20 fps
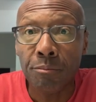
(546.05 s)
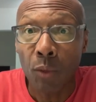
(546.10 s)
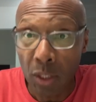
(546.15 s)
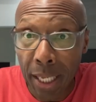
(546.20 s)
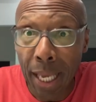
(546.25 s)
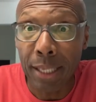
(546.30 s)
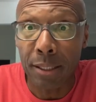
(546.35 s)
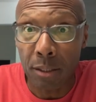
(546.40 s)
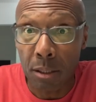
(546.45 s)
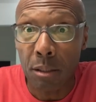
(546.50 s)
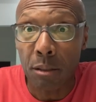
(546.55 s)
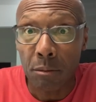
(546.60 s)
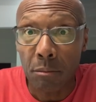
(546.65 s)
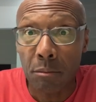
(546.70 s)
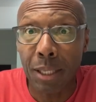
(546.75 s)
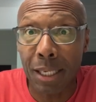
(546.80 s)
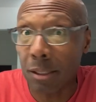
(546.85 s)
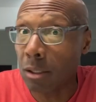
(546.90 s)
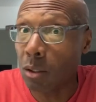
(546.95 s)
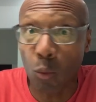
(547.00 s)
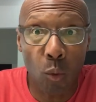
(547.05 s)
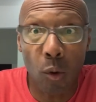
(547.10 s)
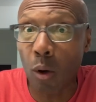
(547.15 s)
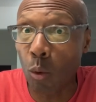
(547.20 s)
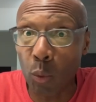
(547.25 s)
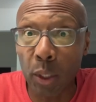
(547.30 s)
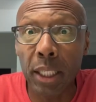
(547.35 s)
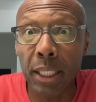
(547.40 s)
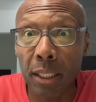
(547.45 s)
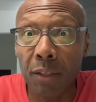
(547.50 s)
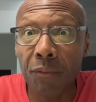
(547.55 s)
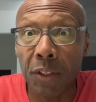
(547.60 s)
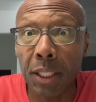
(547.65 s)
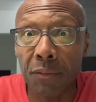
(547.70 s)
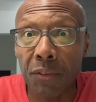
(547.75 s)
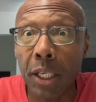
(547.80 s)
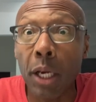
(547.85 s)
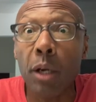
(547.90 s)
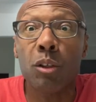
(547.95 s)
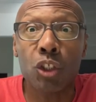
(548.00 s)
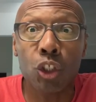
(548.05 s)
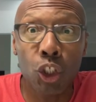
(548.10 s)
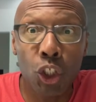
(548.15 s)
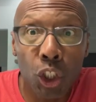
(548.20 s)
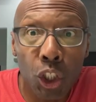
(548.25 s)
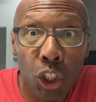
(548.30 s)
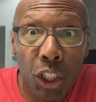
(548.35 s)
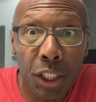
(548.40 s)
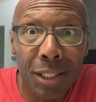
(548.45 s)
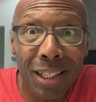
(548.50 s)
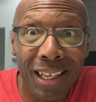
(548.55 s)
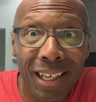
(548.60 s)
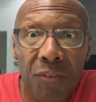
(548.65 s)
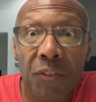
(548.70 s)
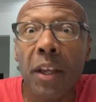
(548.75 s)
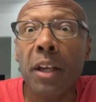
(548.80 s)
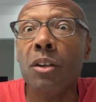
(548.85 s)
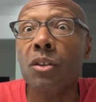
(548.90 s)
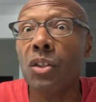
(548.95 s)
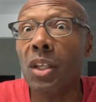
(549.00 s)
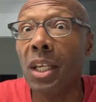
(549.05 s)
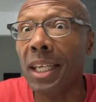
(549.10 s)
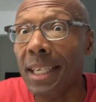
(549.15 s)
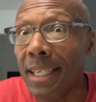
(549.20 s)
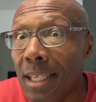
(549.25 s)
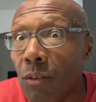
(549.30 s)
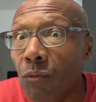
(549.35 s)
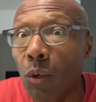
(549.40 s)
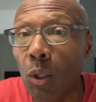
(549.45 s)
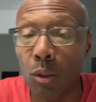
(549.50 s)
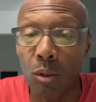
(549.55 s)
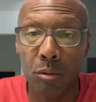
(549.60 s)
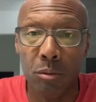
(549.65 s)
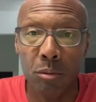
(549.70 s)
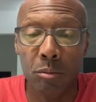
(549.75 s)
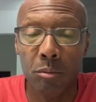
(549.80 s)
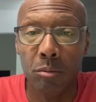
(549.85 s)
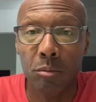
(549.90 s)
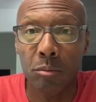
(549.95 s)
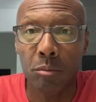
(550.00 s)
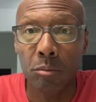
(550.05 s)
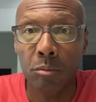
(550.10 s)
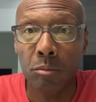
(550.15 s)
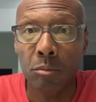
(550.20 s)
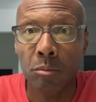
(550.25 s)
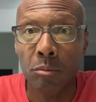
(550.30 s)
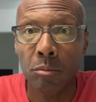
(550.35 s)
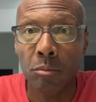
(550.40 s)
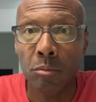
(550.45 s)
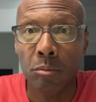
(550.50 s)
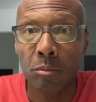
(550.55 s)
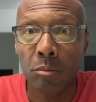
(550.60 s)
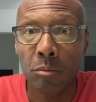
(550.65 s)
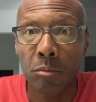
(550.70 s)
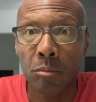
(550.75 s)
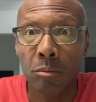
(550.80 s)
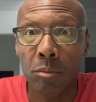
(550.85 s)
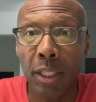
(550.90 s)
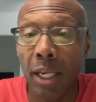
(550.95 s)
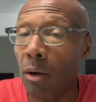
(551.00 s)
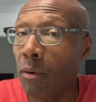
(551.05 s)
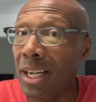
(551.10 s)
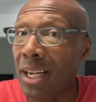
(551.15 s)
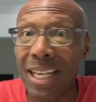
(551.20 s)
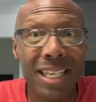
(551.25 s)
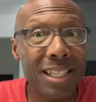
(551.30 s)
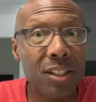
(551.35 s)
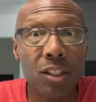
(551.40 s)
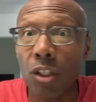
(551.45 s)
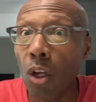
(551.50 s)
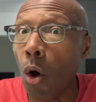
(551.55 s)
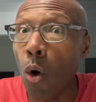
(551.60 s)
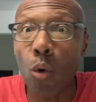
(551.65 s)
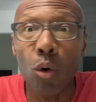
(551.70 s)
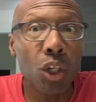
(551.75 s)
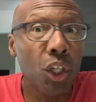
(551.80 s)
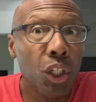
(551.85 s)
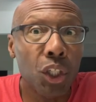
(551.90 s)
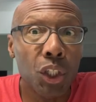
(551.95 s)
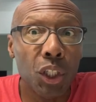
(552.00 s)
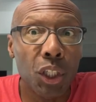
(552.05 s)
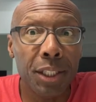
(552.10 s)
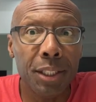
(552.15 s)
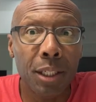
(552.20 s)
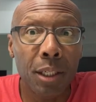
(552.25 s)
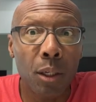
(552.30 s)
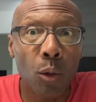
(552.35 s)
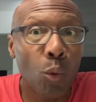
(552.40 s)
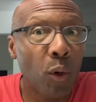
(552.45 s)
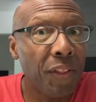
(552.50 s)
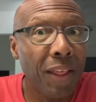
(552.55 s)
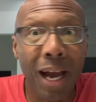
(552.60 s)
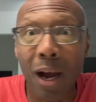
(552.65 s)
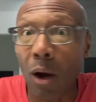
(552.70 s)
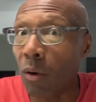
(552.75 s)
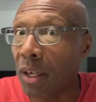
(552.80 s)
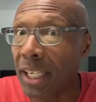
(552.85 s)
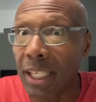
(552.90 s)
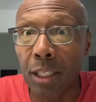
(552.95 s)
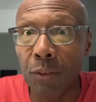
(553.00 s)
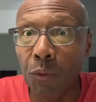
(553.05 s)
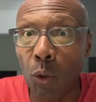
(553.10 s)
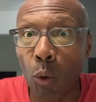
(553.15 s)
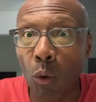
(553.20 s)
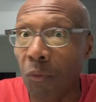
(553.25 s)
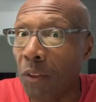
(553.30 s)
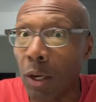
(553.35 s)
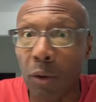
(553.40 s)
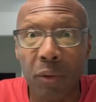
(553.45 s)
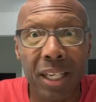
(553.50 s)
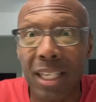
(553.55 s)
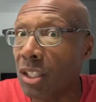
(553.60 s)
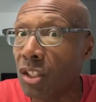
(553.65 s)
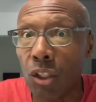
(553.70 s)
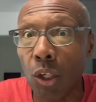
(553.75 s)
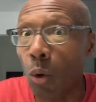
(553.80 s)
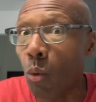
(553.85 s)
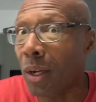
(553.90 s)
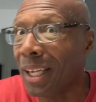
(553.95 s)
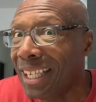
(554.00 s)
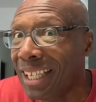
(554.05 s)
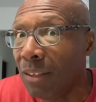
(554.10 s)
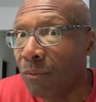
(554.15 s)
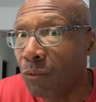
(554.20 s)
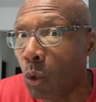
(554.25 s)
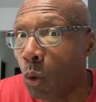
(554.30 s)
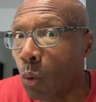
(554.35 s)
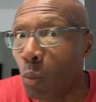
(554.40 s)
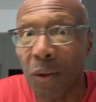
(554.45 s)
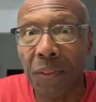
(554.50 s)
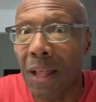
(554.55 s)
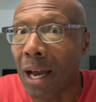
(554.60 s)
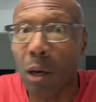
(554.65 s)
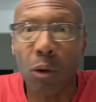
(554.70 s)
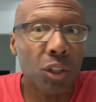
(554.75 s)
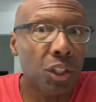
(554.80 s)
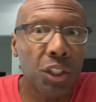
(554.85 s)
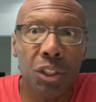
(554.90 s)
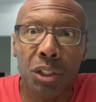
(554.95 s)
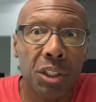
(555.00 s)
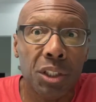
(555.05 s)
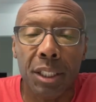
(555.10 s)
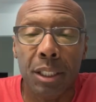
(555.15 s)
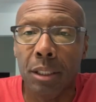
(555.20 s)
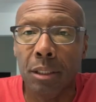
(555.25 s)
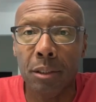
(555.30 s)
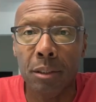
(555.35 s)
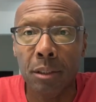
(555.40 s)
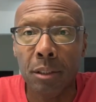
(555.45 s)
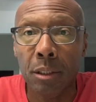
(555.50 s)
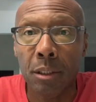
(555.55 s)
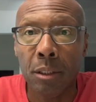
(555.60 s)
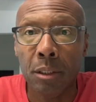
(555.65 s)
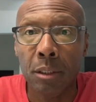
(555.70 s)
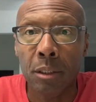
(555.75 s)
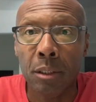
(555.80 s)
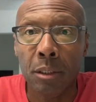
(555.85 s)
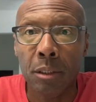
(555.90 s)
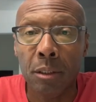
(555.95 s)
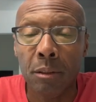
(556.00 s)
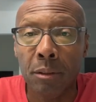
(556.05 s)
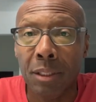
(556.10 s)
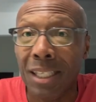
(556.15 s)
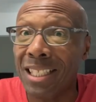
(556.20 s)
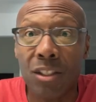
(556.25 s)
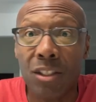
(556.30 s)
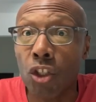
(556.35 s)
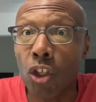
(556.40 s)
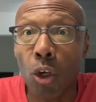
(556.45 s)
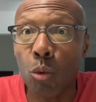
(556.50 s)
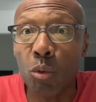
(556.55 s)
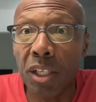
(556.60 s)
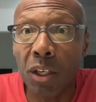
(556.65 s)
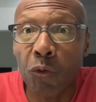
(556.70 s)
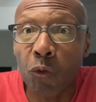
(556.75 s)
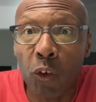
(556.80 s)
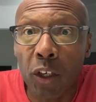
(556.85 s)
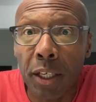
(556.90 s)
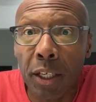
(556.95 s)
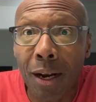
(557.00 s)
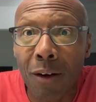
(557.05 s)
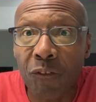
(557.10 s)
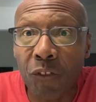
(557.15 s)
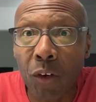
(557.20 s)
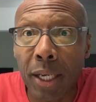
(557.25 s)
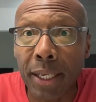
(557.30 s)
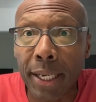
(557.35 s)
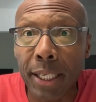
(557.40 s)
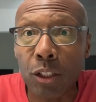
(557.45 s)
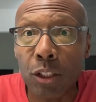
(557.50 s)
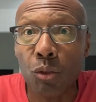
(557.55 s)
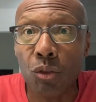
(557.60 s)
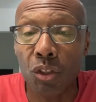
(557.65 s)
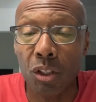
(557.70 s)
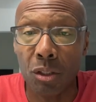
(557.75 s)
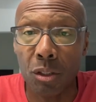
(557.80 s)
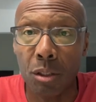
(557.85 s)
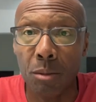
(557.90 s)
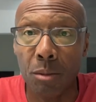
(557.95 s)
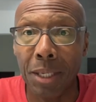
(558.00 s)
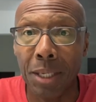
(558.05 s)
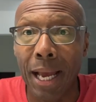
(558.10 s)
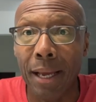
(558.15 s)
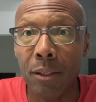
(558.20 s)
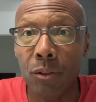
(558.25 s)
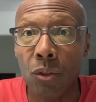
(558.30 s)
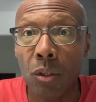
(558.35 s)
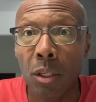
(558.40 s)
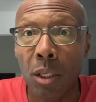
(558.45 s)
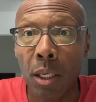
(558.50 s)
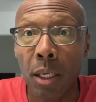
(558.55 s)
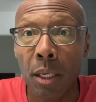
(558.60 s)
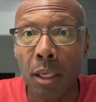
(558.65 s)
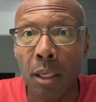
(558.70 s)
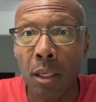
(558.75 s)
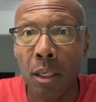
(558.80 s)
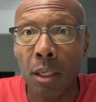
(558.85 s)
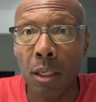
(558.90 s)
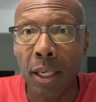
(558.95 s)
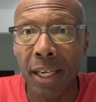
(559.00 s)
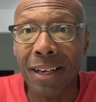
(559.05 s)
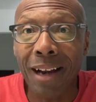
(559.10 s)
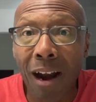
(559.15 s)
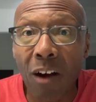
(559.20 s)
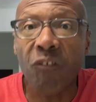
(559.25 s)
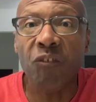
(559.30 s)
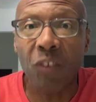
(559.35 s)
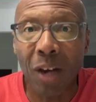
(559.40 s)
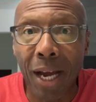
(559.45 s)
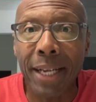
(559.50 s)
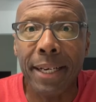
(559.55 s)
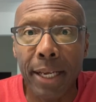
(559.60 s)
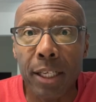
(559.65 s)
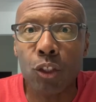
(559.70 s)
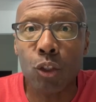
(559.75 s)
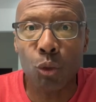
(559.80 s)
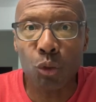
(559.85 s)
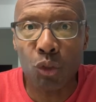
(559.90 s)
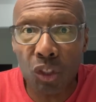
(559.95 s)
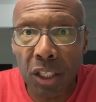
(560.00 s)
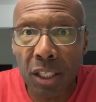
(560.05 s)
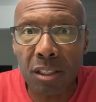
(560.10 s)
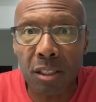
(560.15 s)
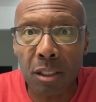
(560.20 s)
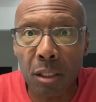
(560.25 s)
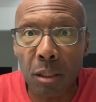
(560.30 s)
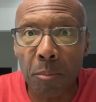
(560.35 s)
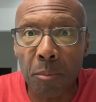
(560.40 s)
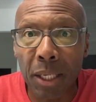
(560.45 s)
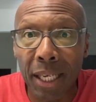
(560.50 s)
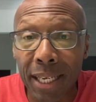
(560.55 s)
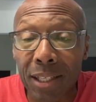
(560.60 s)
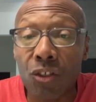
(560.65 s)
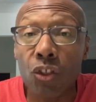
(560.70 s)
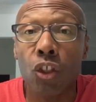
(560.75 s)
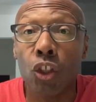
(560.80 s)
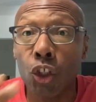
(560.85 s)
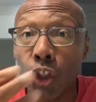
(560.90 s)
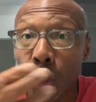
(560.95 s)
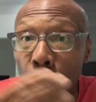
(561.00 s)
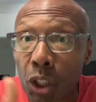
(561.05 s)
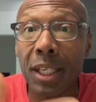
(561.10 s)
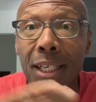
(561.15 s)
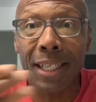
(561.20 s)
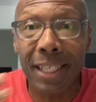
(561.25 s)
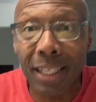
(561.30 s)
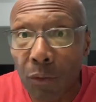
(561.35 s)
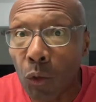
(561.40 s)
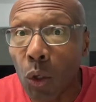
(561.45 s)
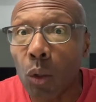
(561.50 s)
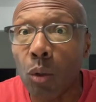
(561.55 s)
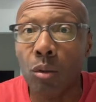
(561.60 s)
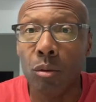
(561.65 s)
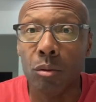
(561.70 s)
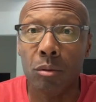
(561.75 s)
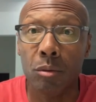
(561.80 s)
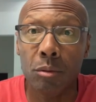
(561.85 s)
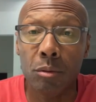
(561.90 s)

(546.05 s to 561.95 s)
Yes, that's the world we live in. There's good and there's evil. There is no good without evil. There is no evil without good. It's no different in our financial system, guys. In our financial system, it's good and evil.